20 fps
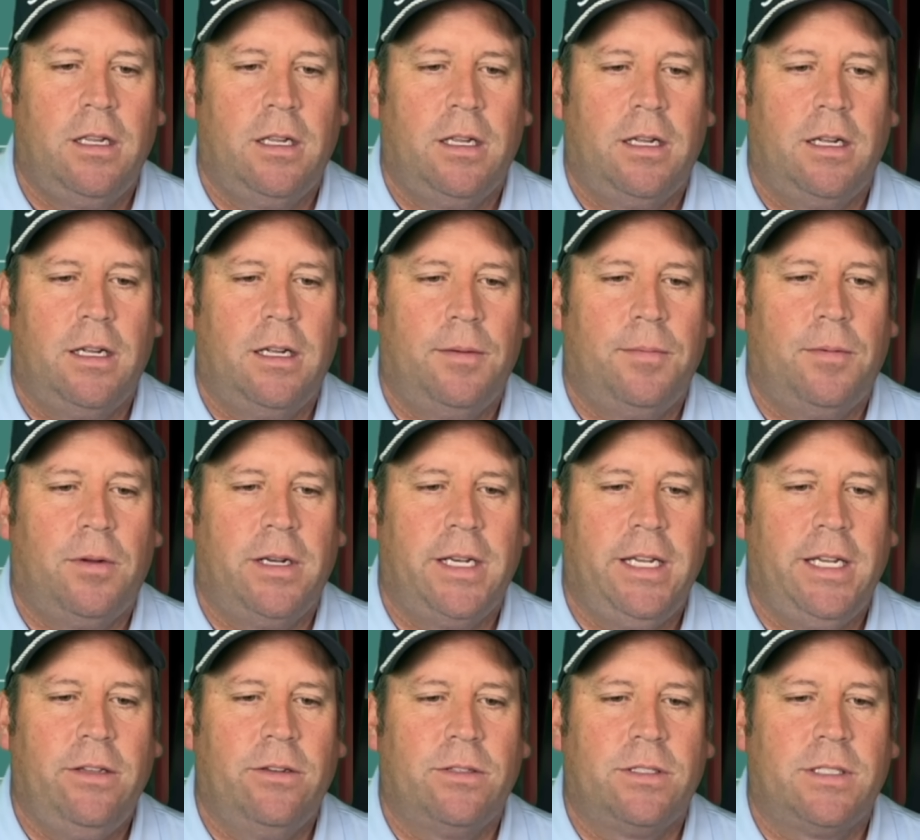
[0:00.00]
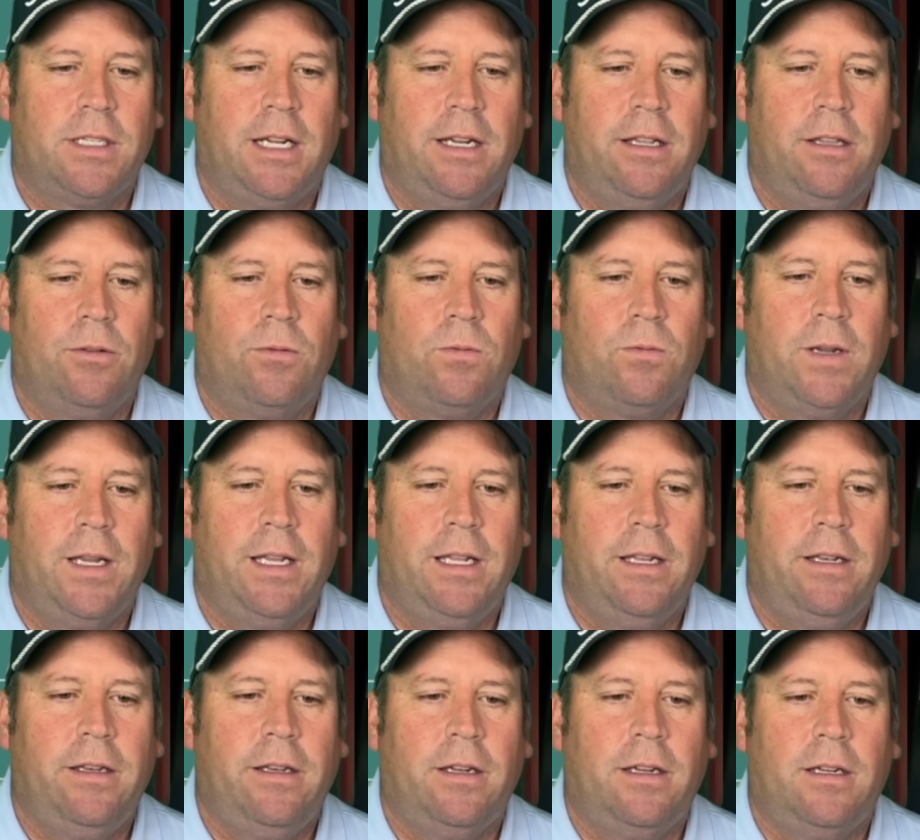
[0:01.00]
um, on either side of the
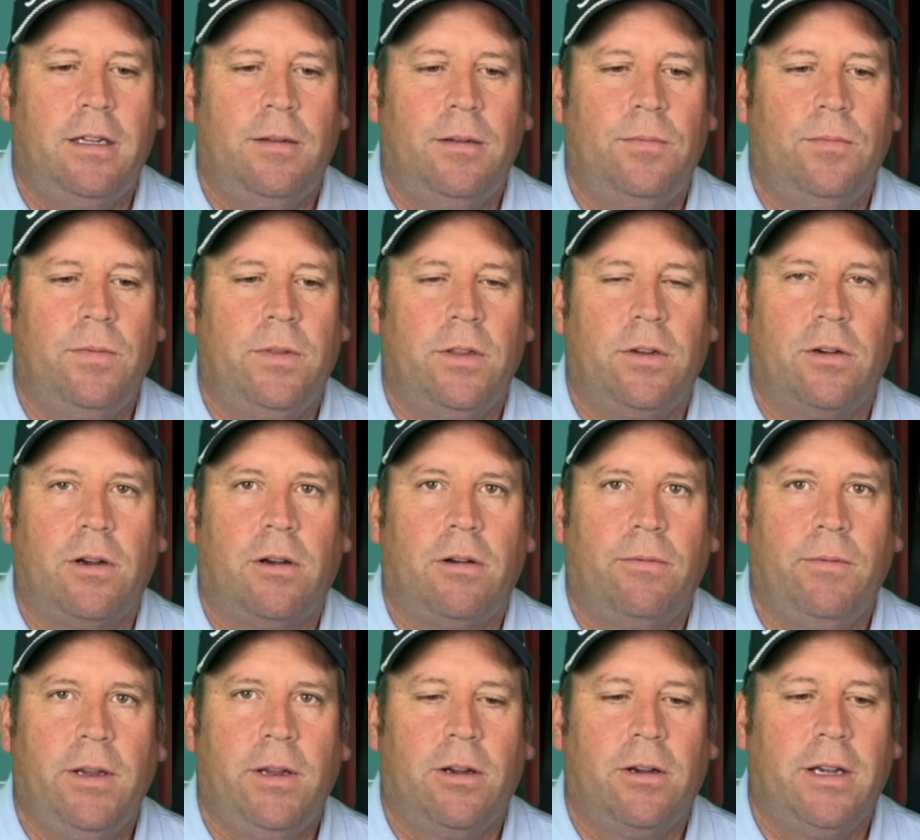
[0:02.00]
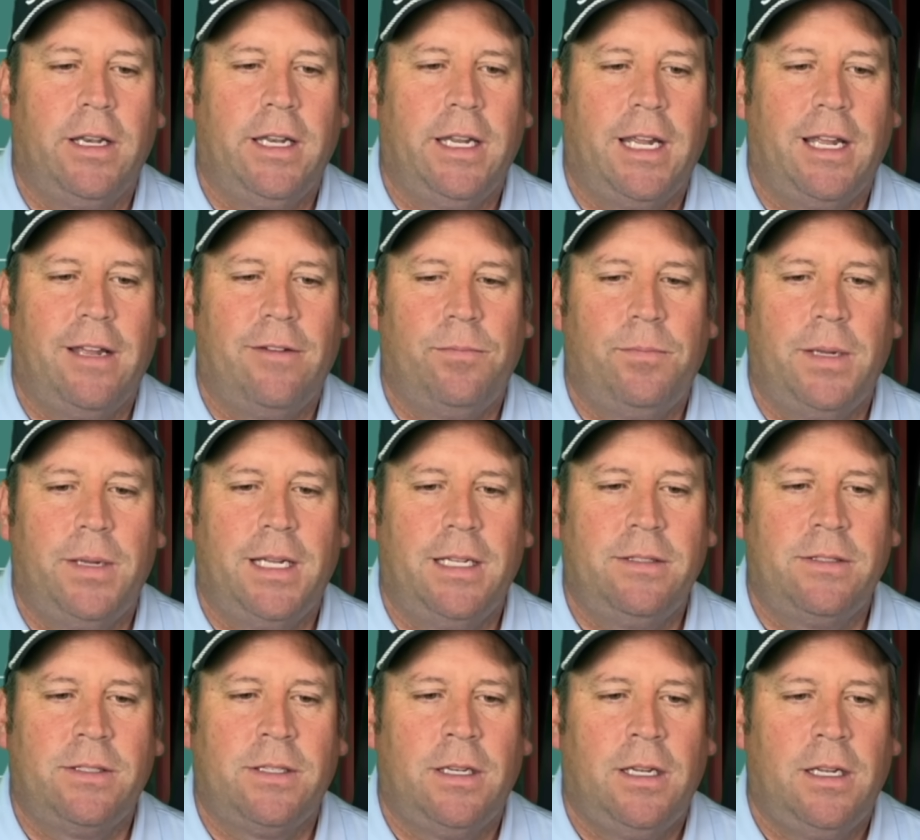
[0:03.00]
red, um, there are we already have
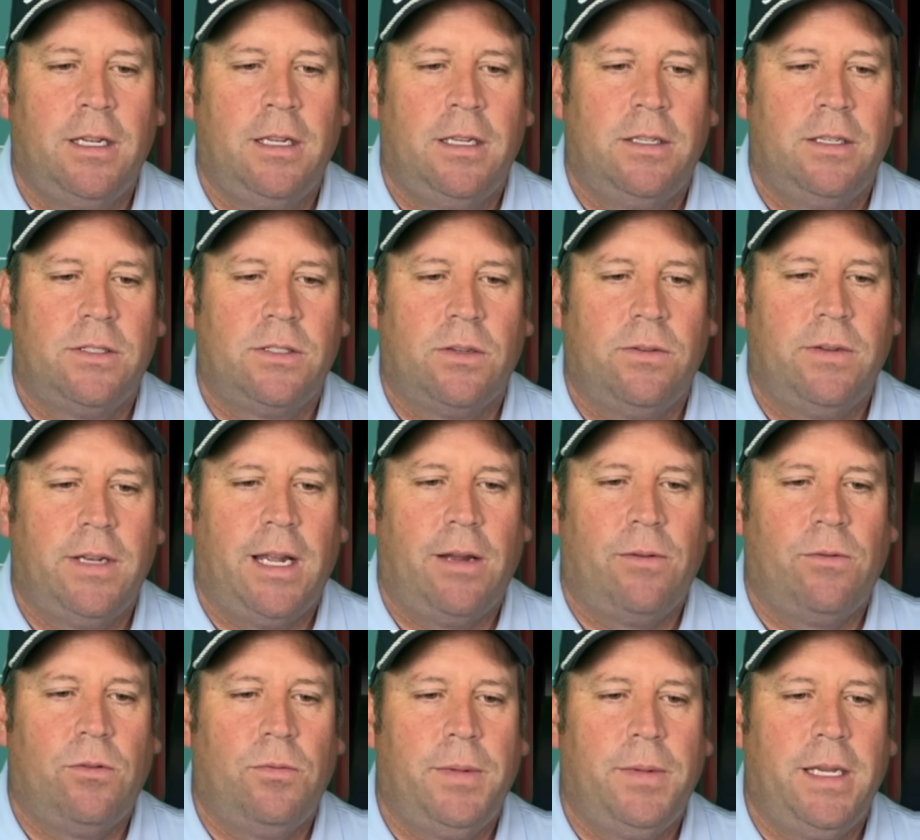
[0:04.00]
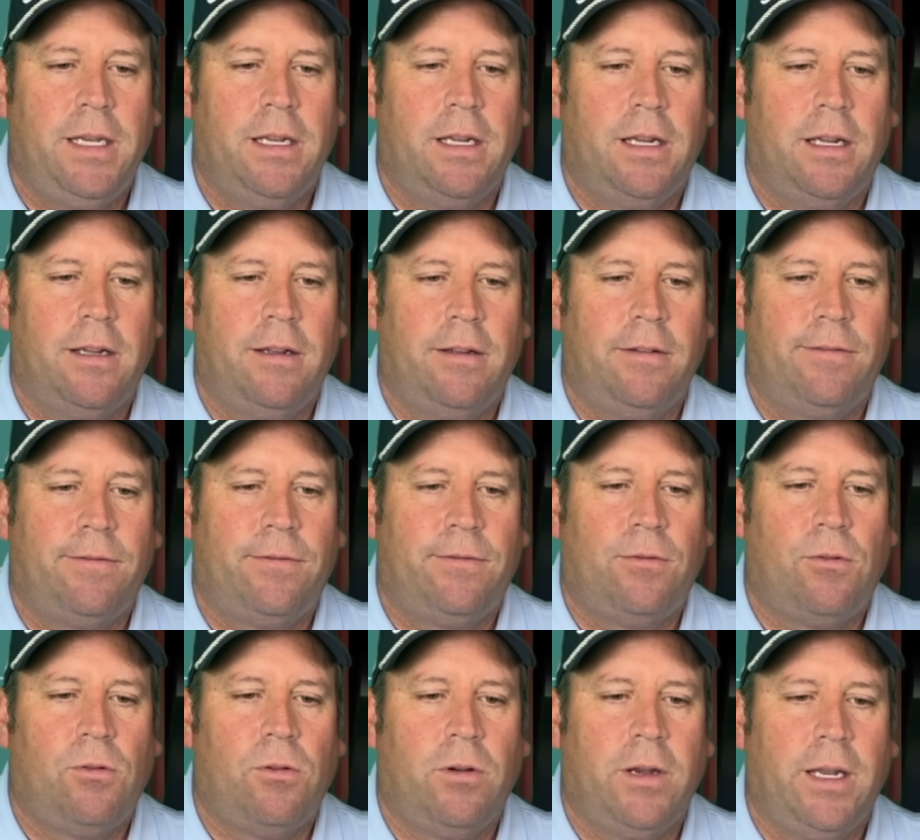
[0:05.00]
bets. So now we'll be uh,
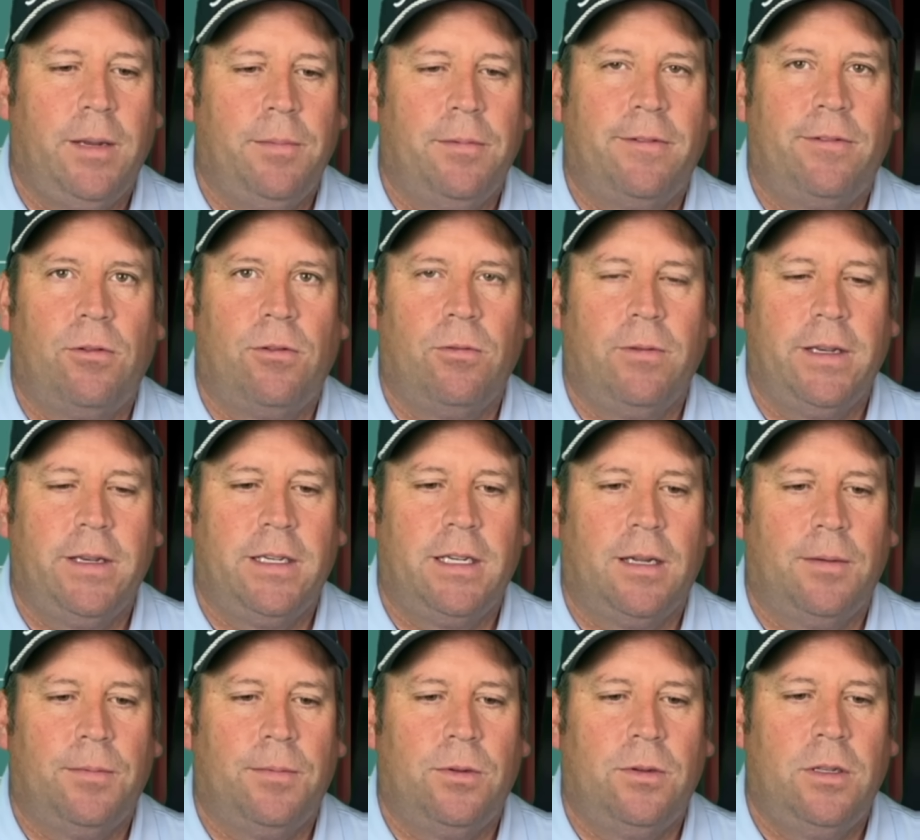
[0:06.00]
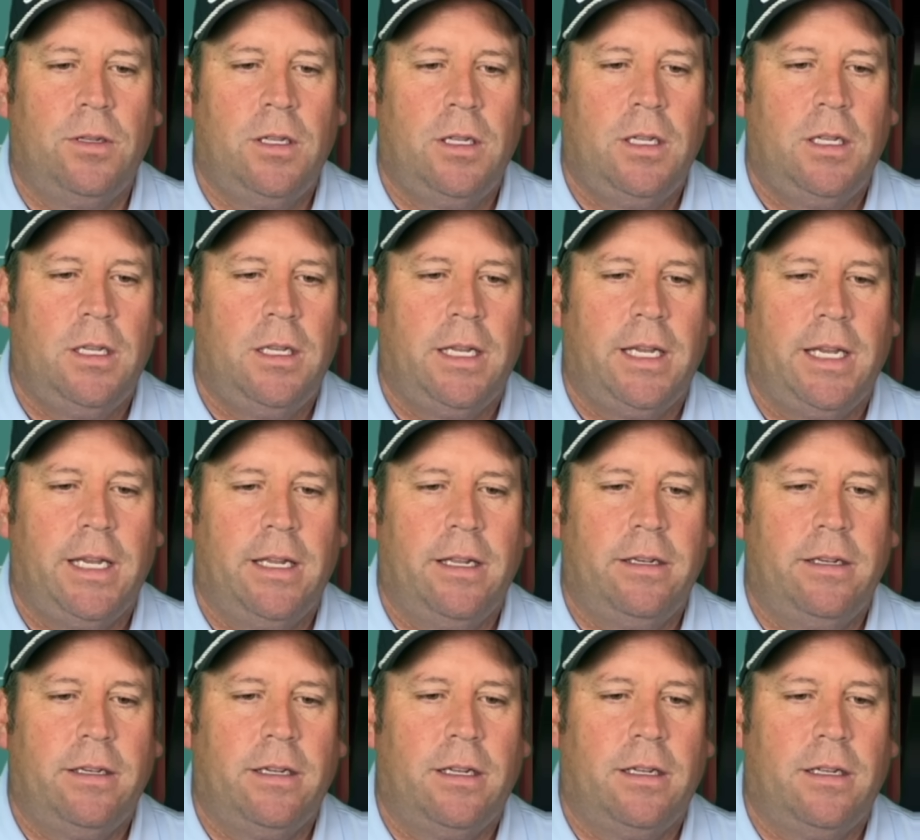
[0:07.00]
40 before we double.
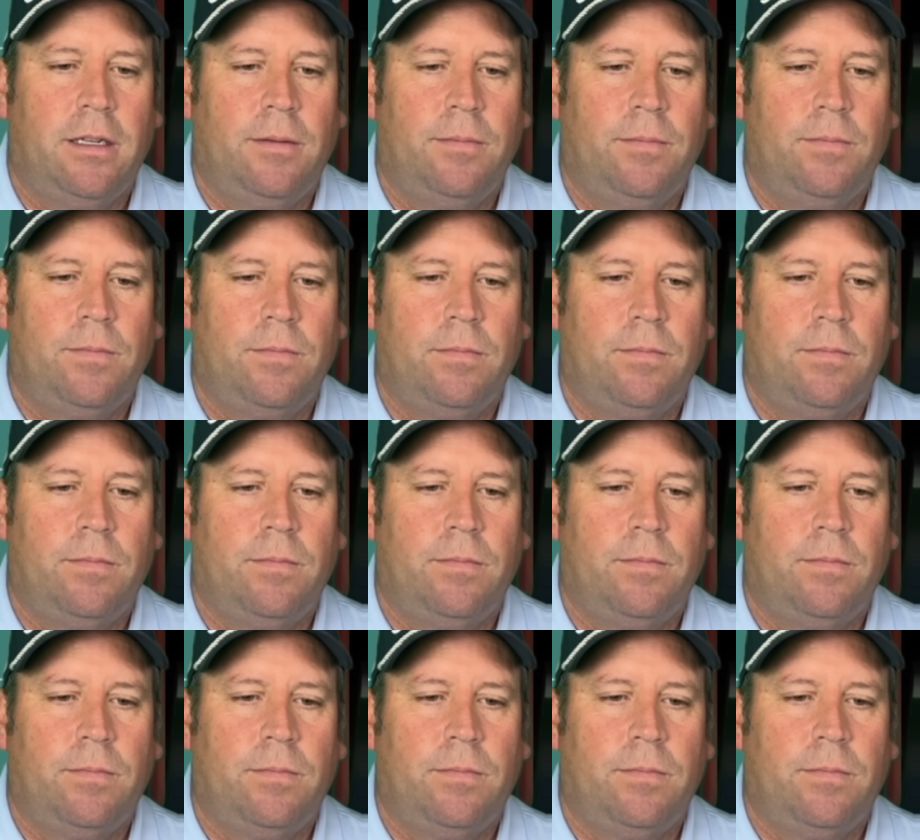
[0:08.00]
And um,